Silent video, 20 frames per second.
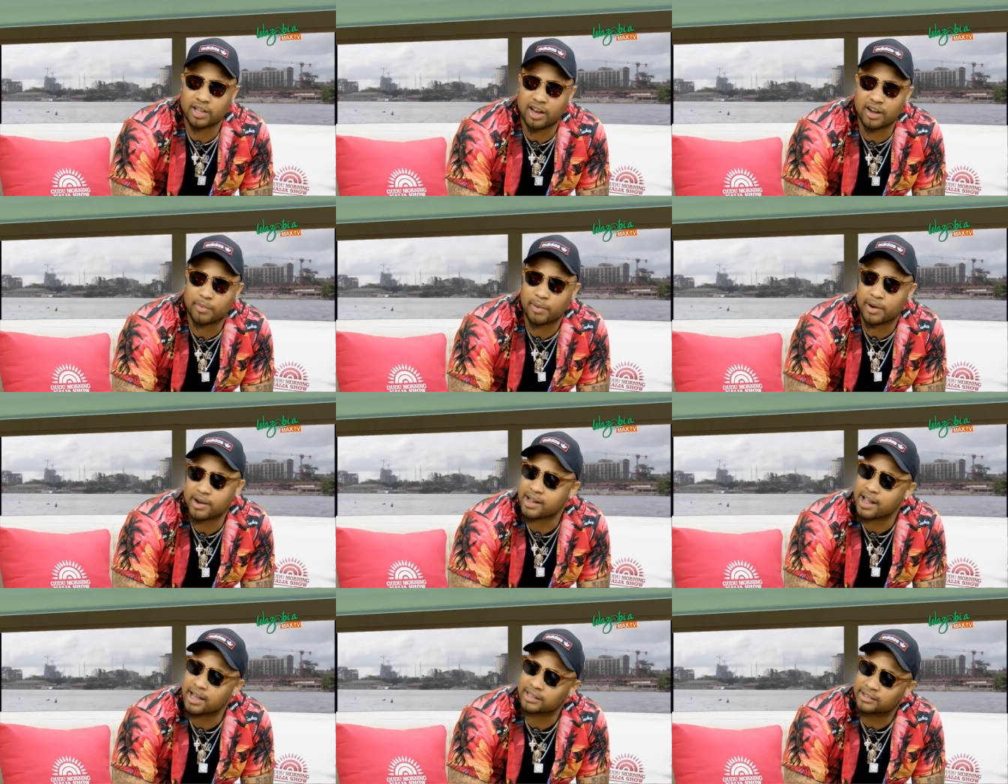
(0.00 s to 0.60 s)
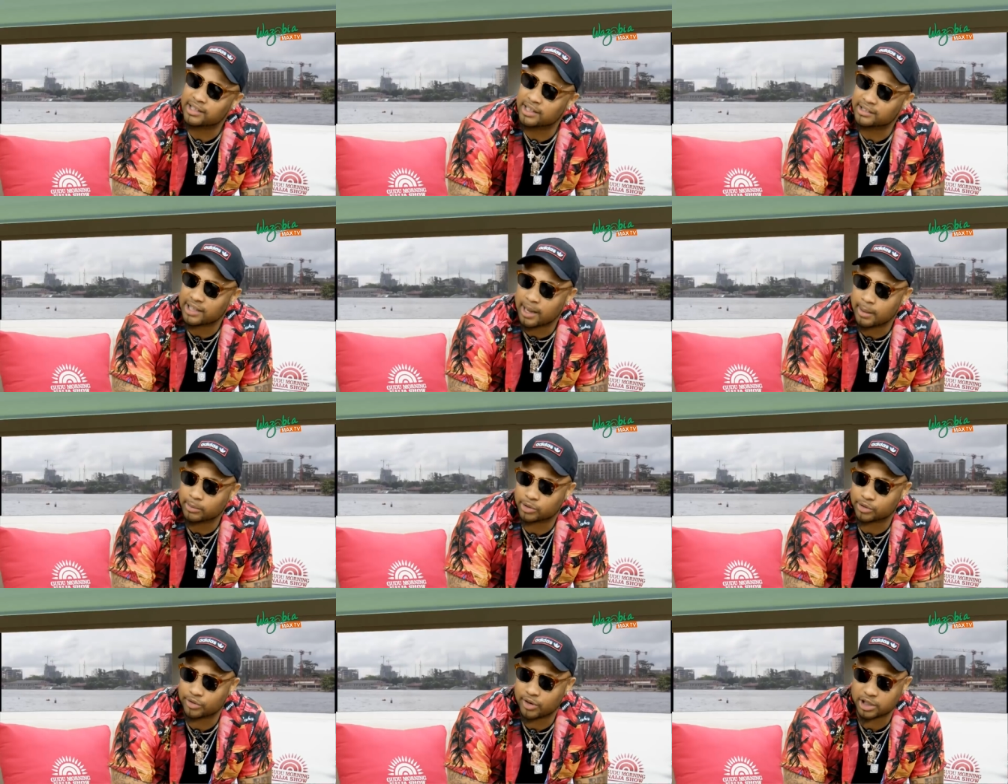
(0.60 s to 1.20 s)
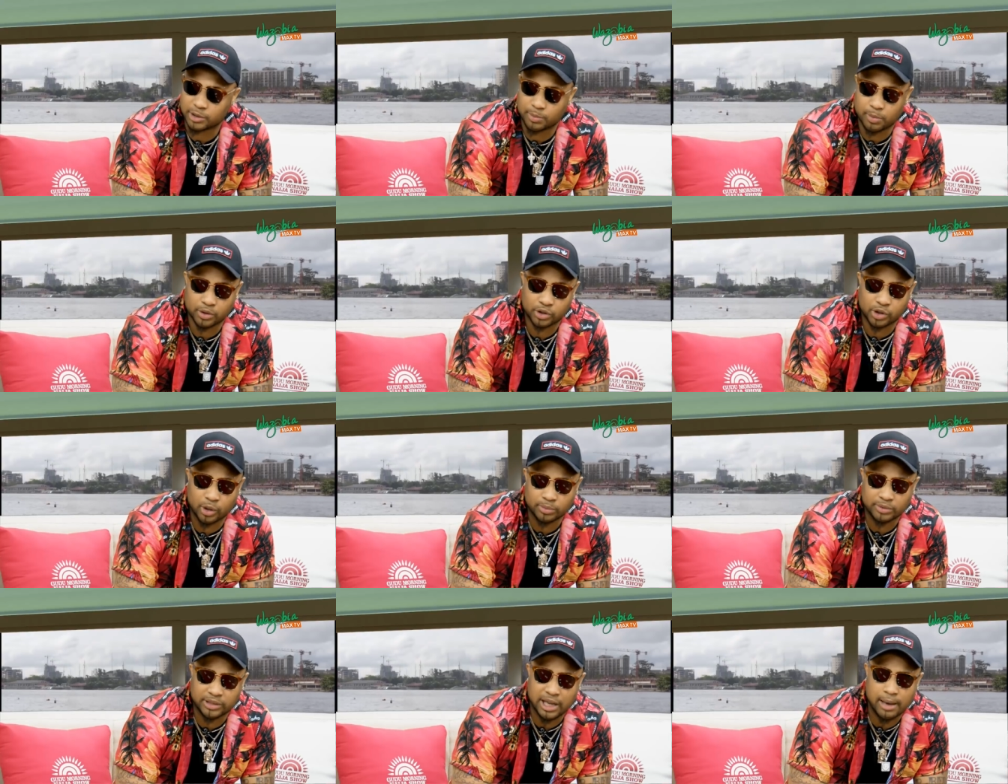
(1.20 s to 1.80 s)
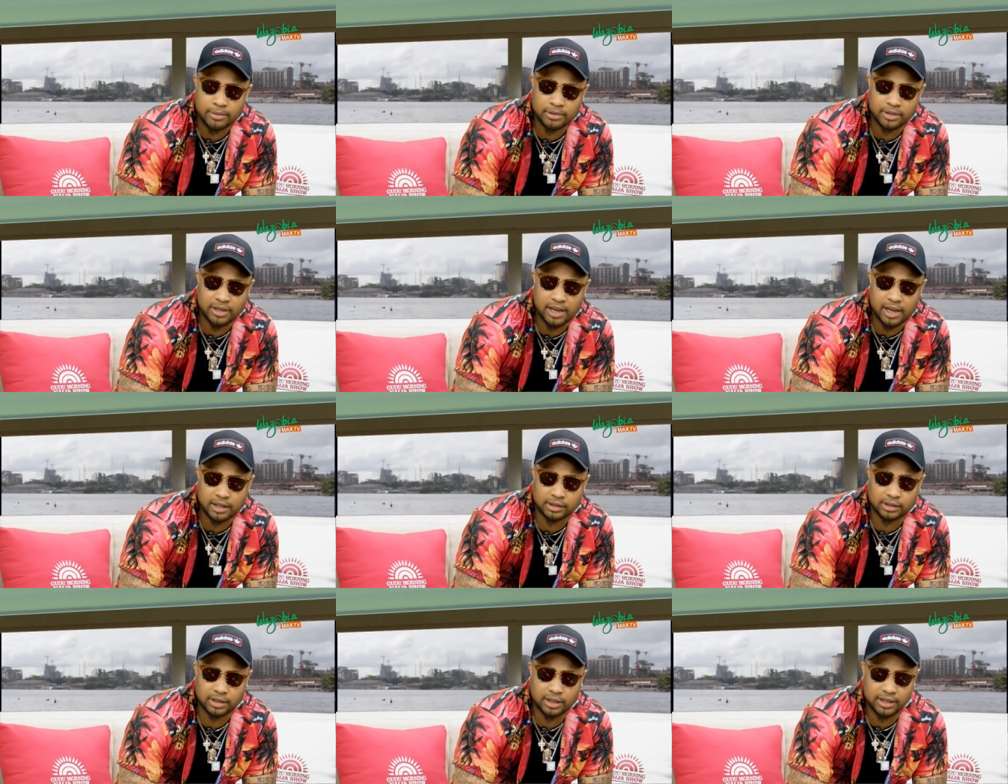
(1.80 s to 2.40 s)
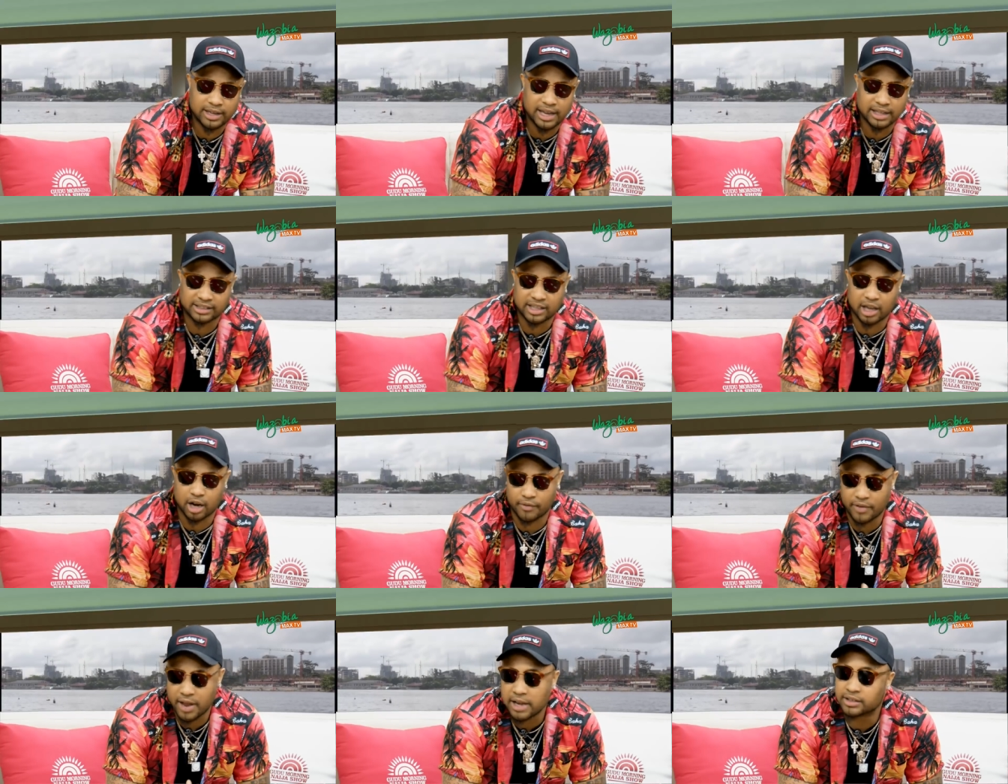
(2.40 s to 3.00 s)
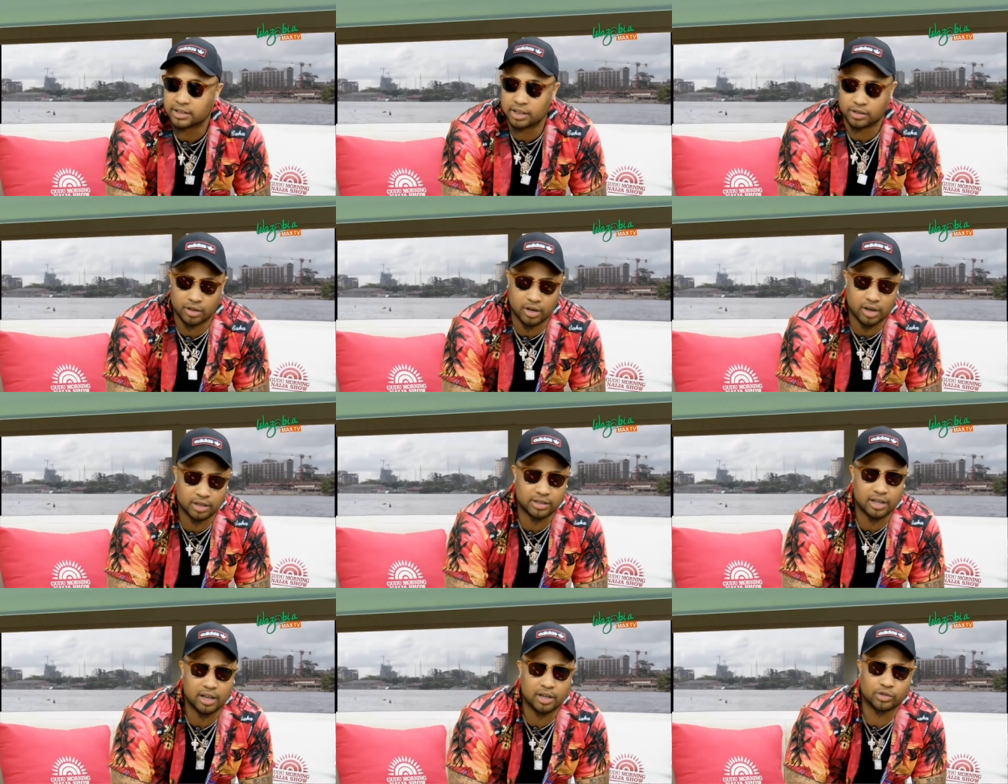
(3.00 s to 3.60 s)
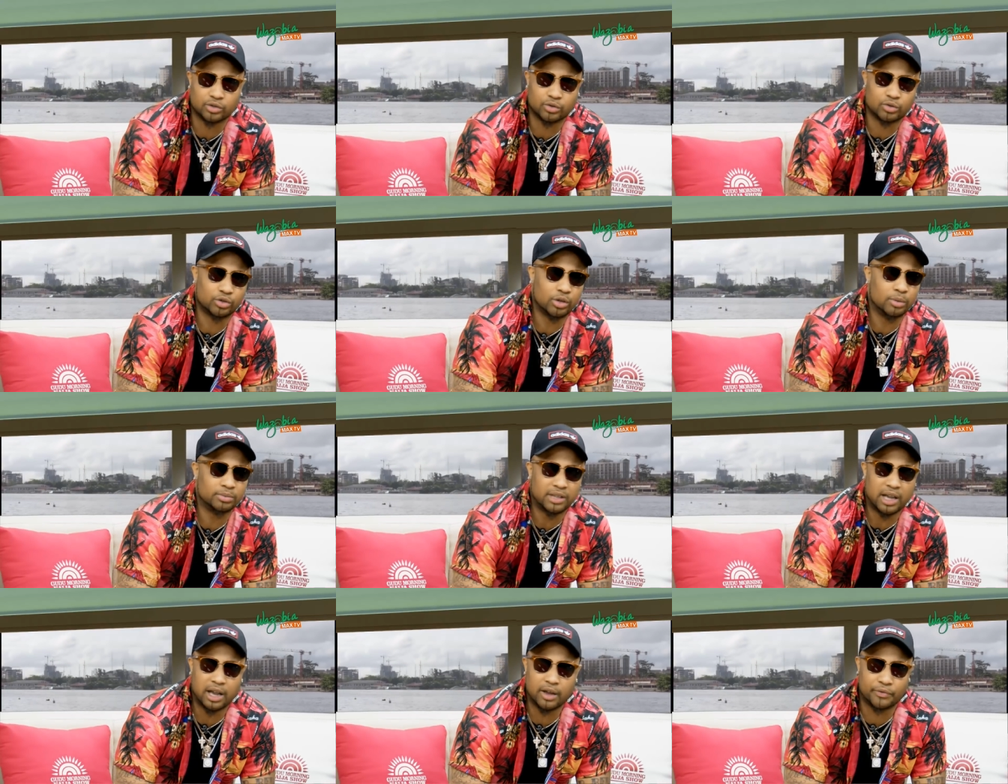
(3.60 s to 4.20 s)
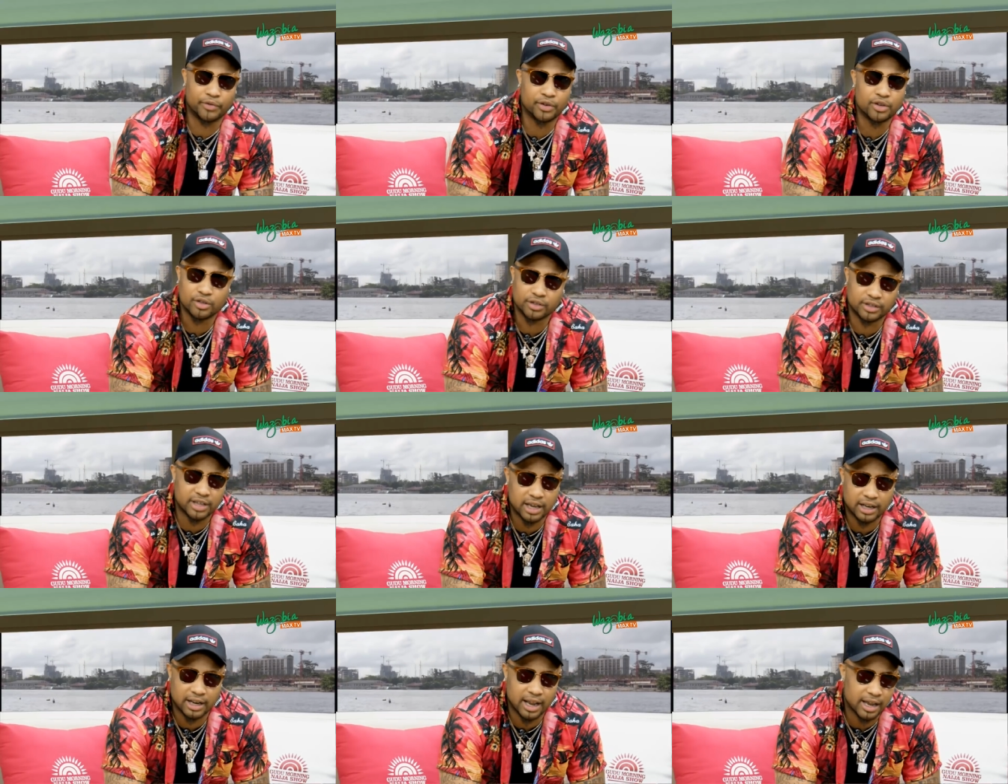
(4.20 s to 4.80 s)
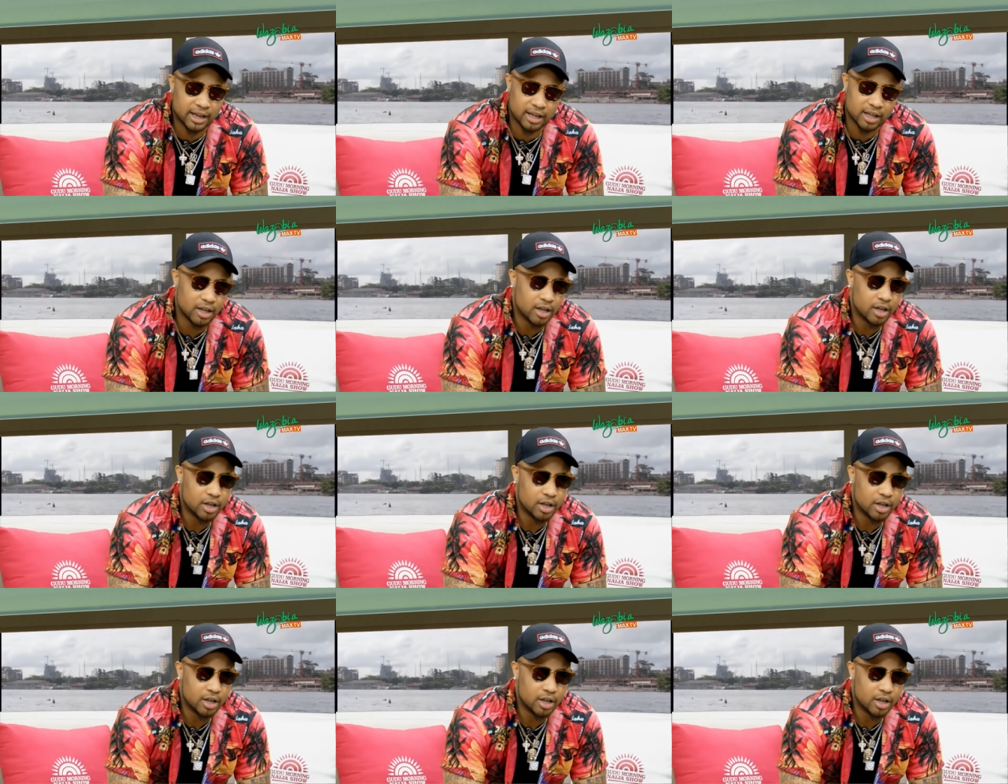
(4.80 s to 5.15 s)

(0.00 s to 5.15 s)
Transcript: everybody has to take time to rest, but sometimes it, get, it gets kind of hectic, you understand? Sometimes if you just get like,